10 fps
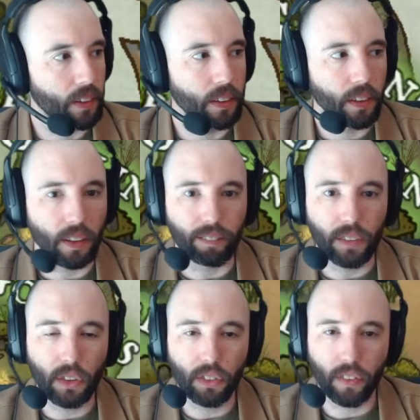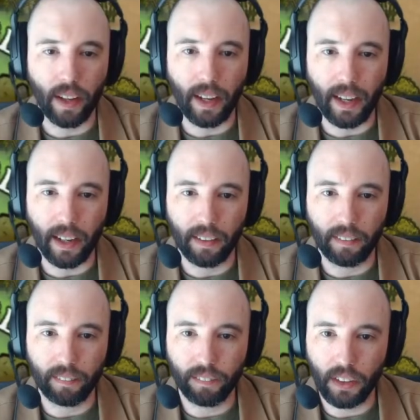Gonna move that.
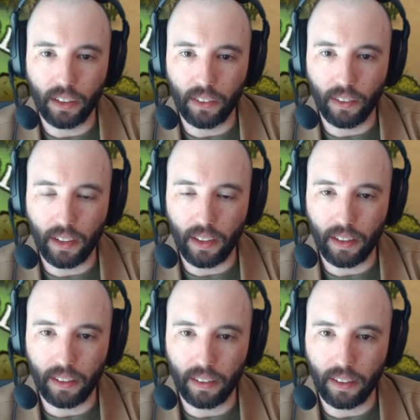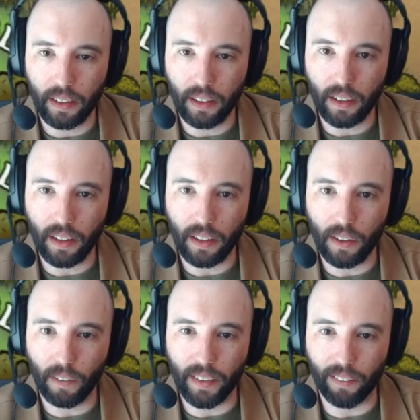Put you here.
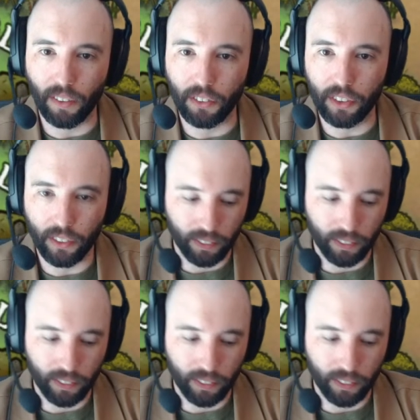Nope, that won't do.